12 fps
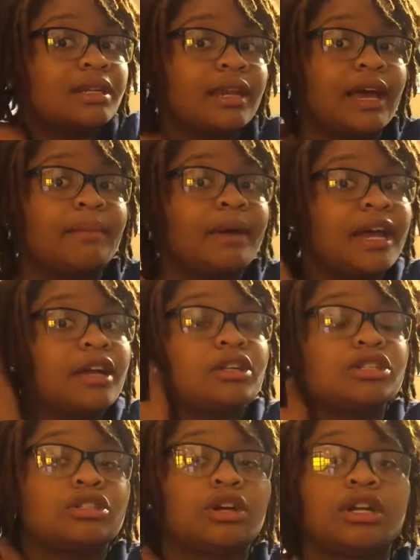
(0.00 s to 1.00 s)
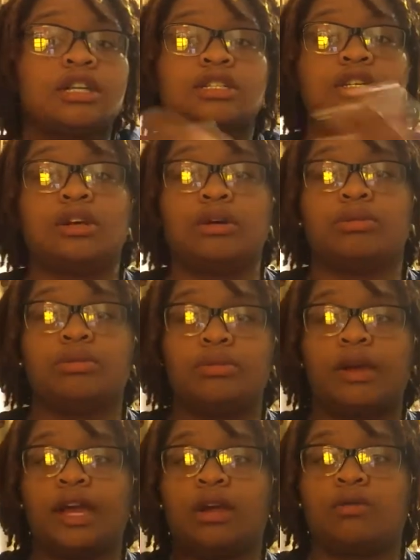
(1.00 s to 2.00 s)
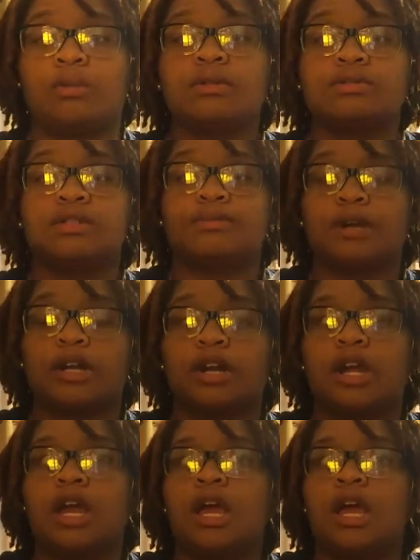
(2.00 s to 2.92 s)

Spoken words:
Now my hair is starting to go through a growth spurt.